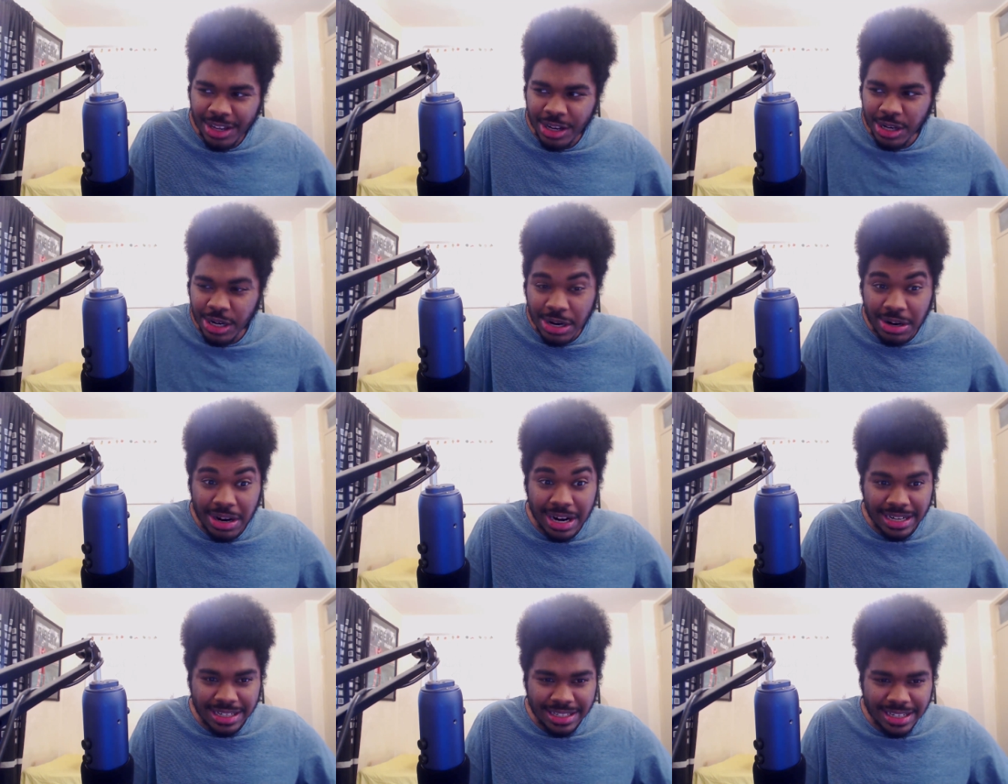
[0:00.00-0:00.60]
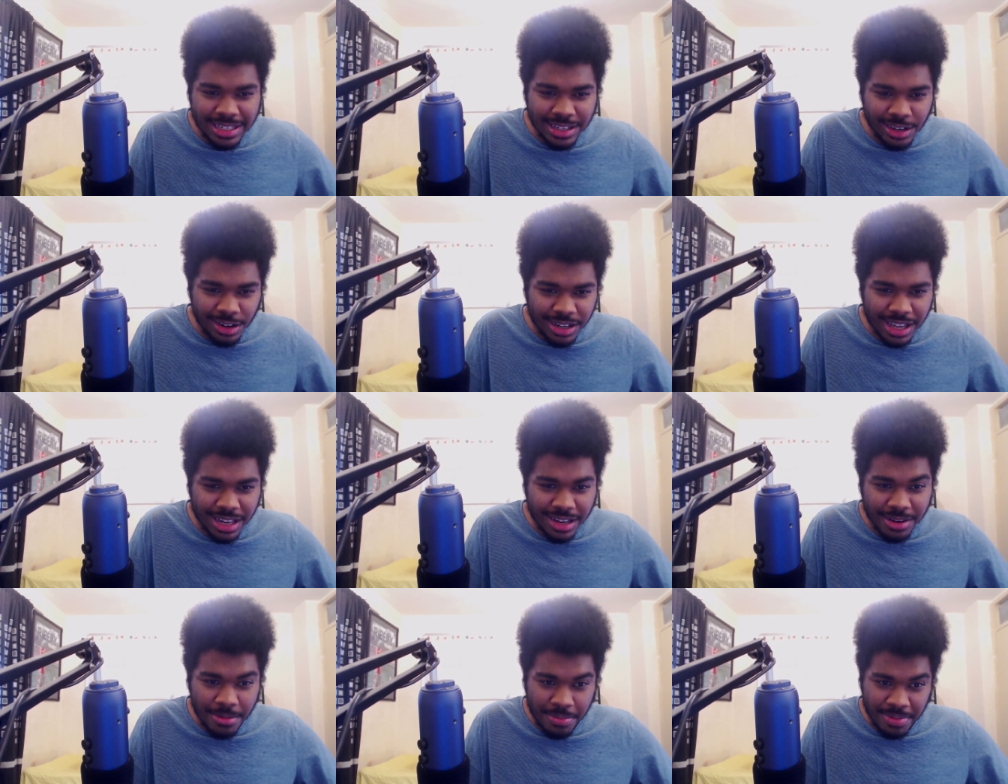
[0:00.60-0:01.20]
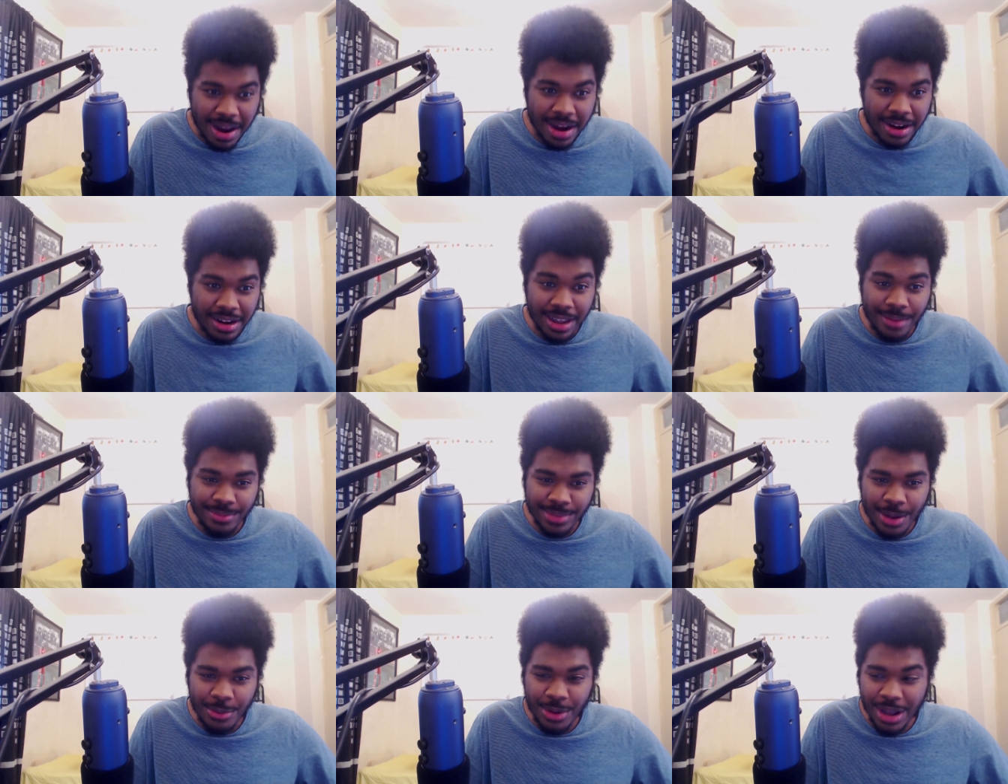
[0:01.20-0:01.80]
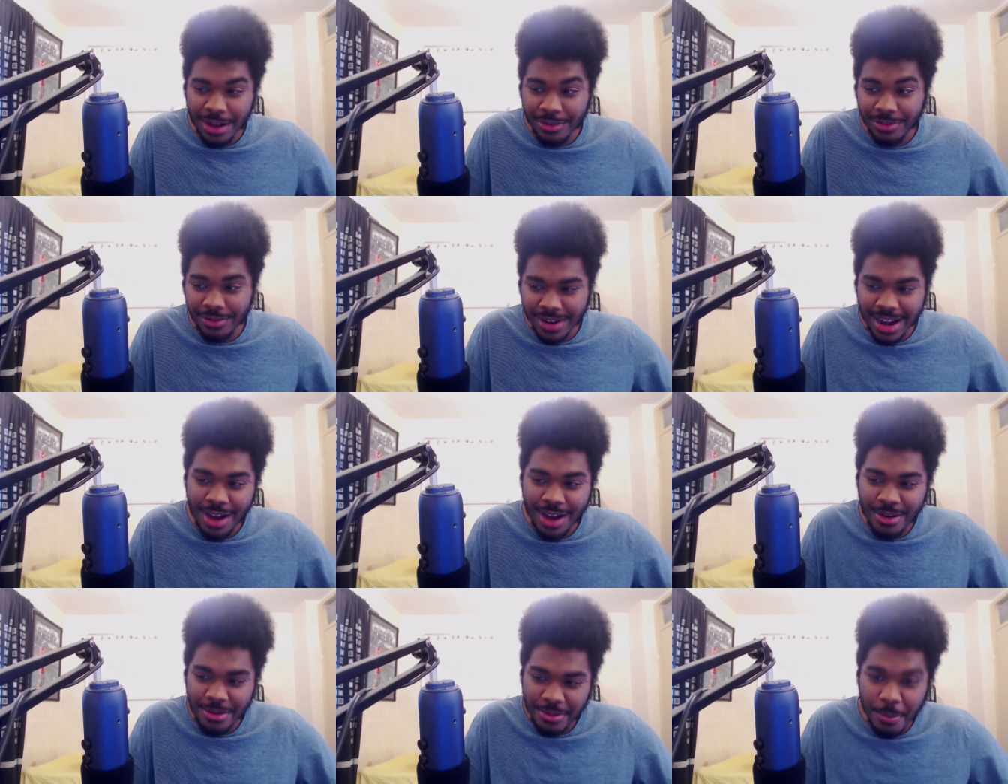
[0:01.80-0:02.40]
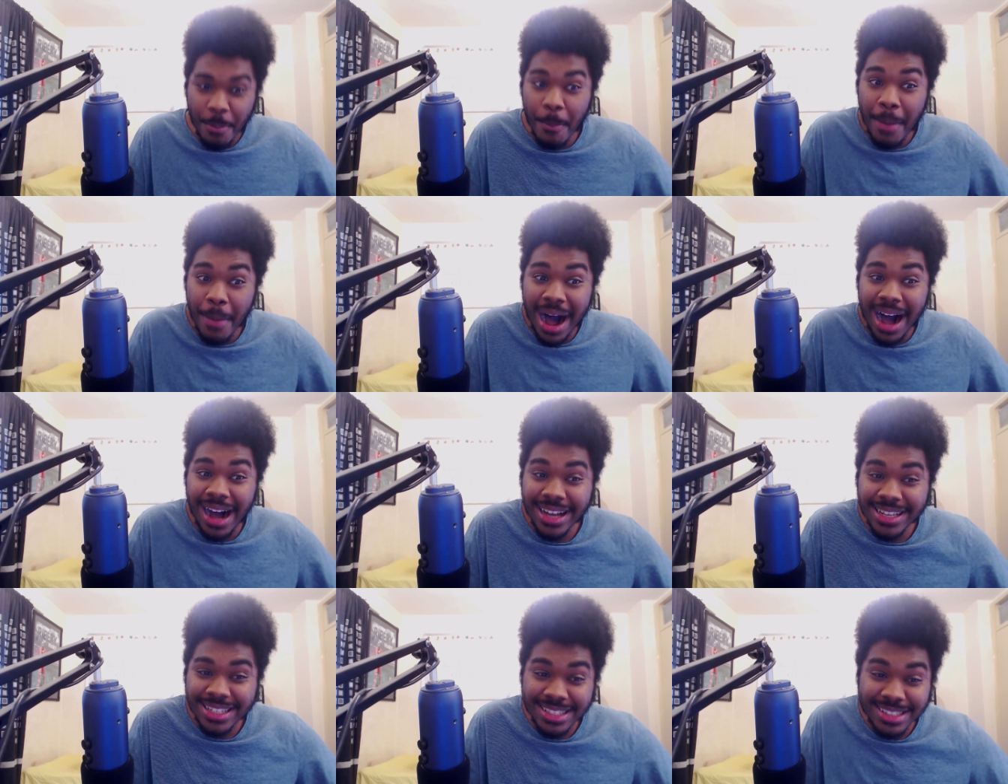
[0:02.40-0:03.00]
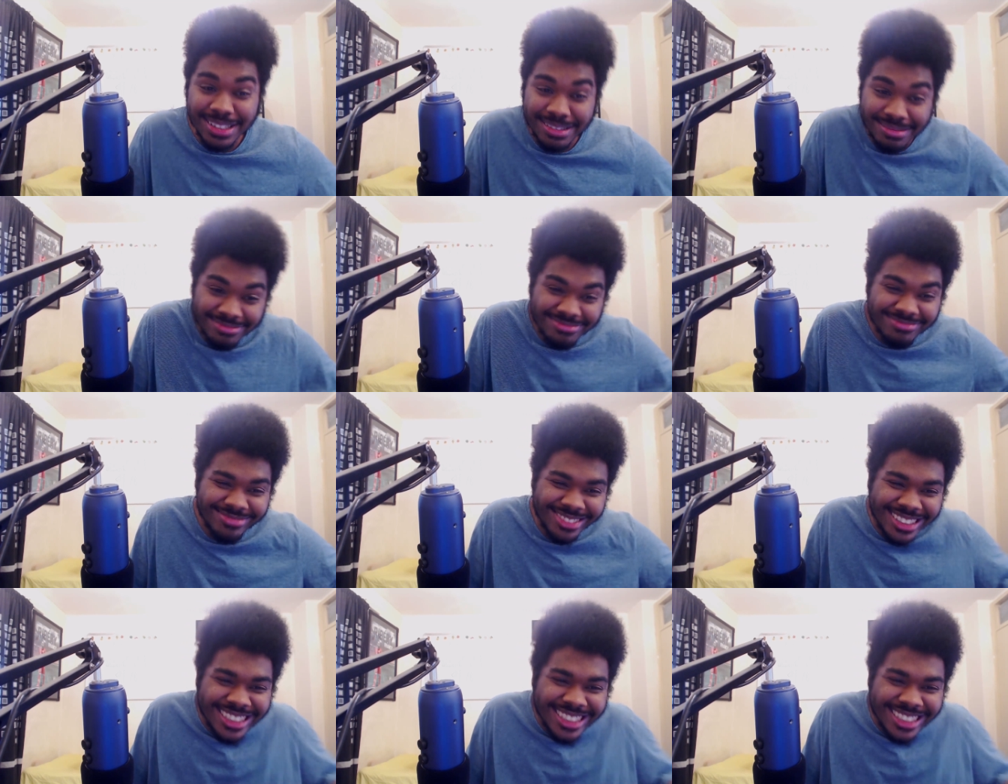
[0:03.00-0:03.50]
granted, you look at the planet names that we have now, Mars, and